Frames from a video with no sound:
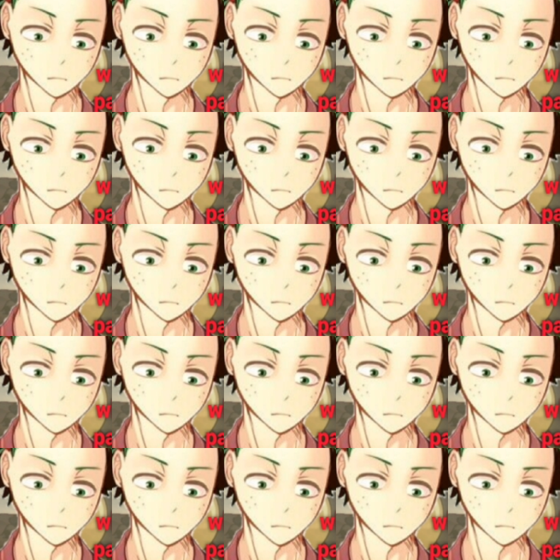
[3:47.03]

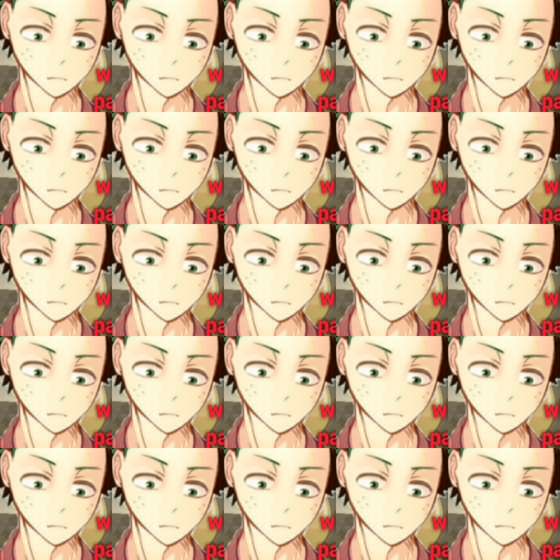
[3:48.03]

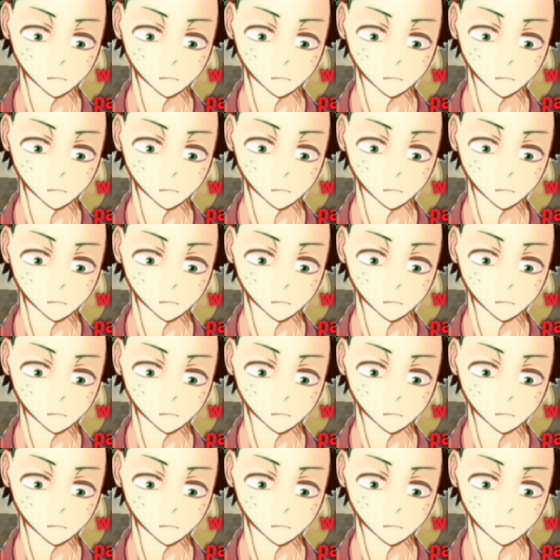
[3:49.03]

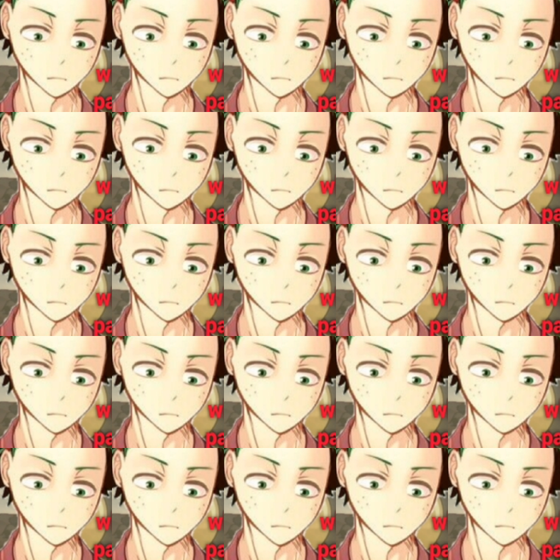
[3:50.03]

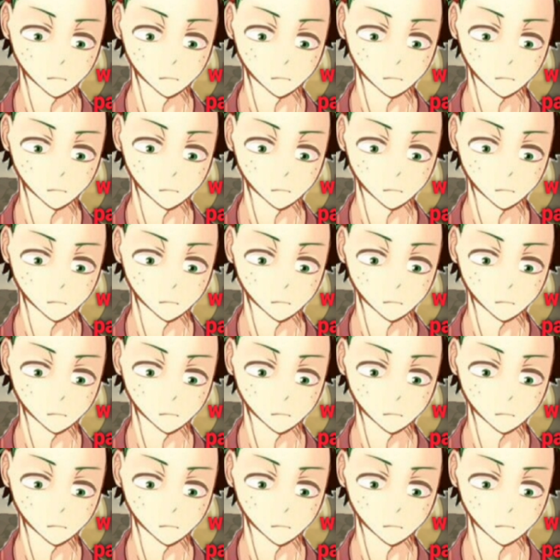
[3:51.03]

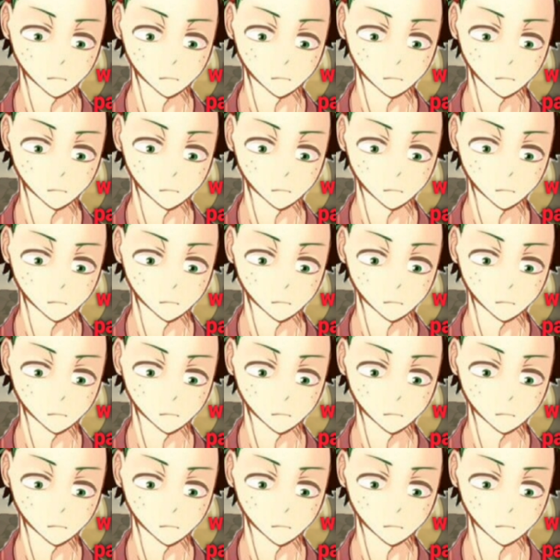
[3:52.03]

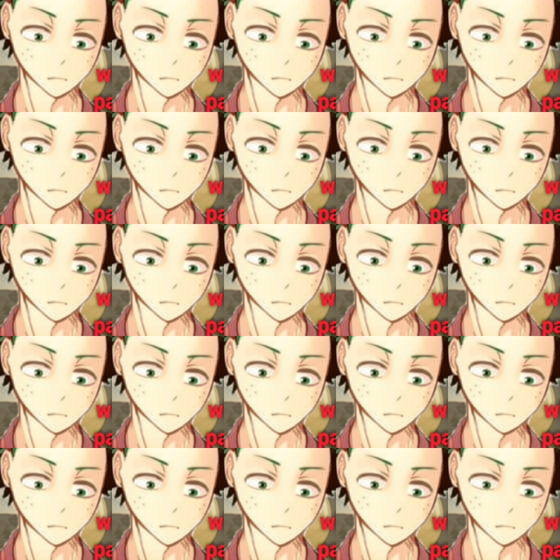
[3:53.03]

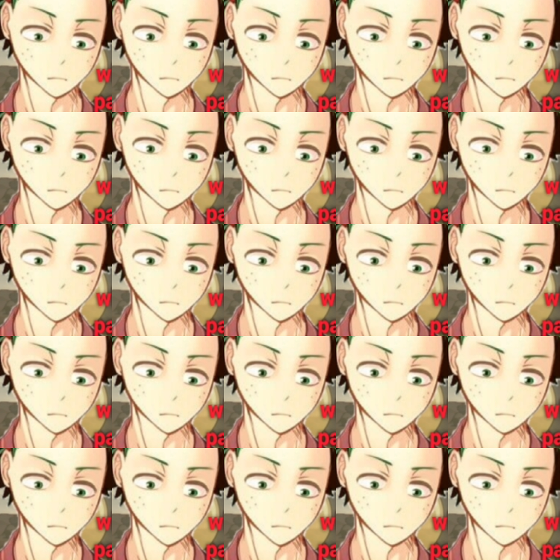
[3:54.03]
The face doesn't move, so there is nothing to read.